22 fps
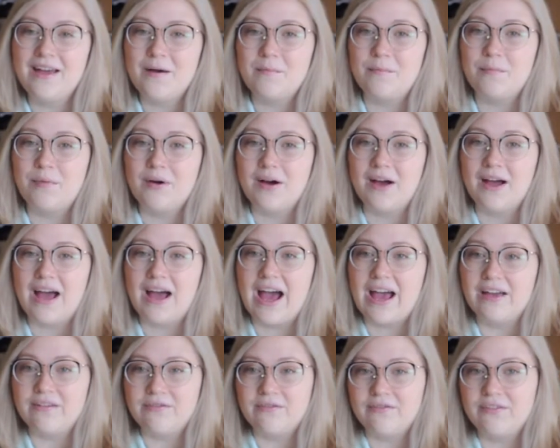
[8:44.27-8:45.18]
but
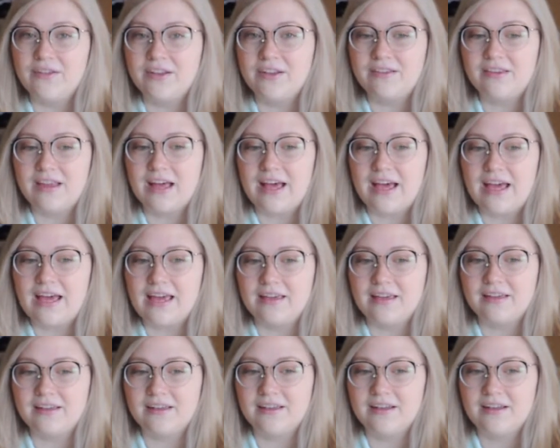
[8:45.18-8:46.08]
I feel
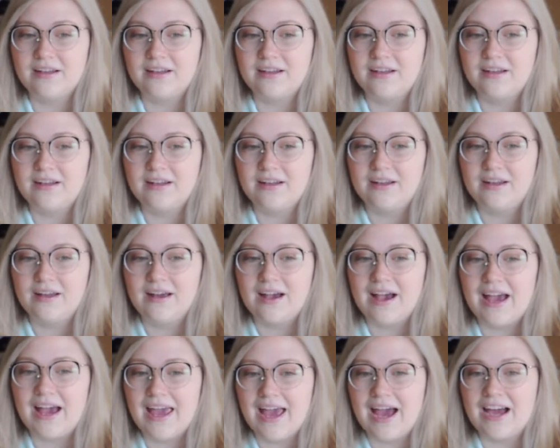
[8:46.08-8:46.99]
like
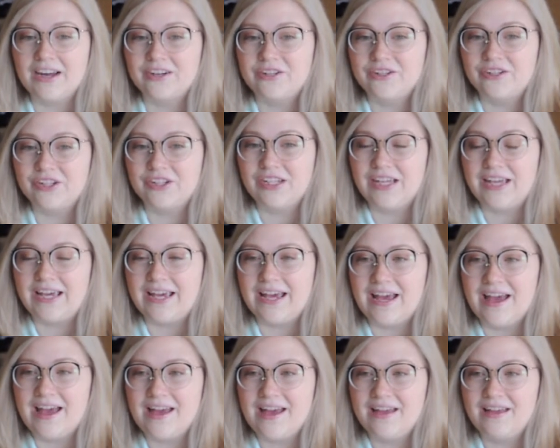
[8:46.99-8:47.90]
I
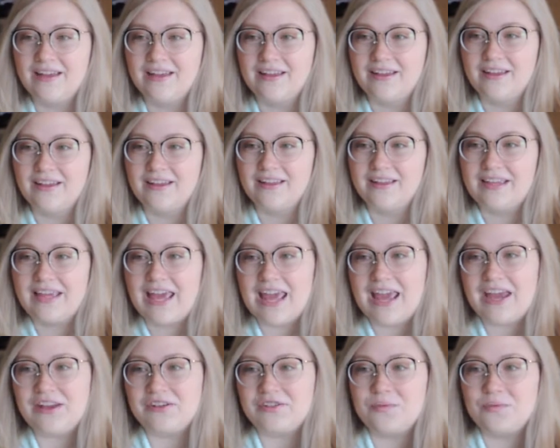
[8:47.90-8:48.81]
actually
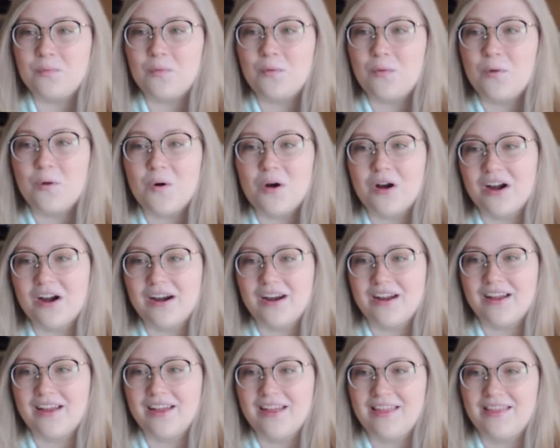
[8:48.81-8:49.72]
gained
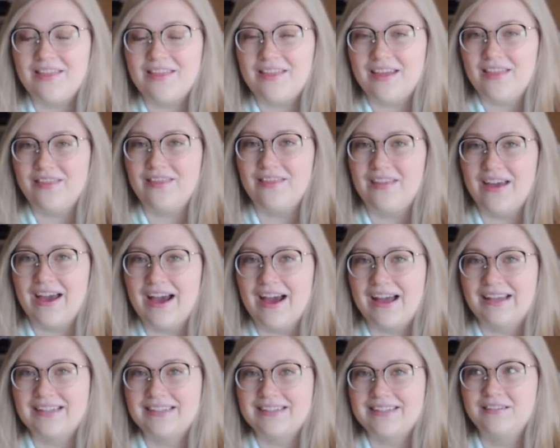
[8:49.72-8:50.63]
more than
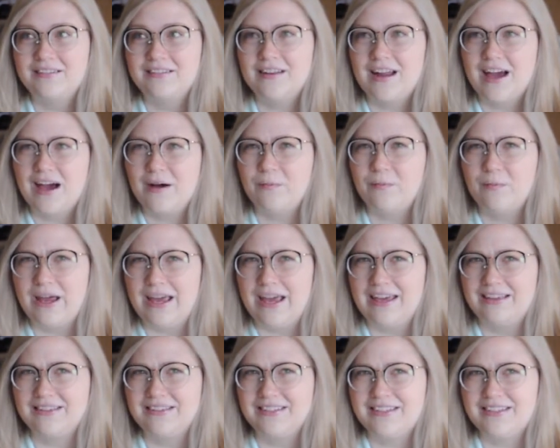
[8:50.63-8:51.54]
that. Not
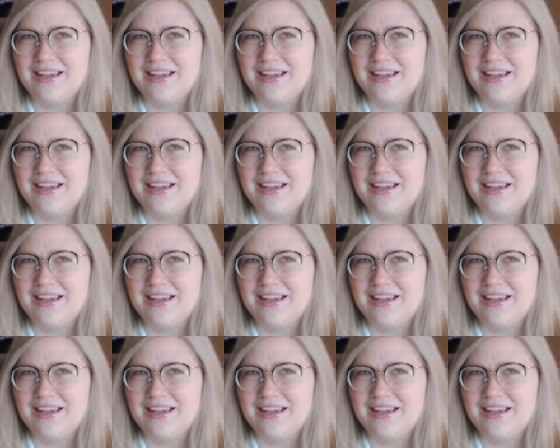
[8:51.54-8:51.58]
weight.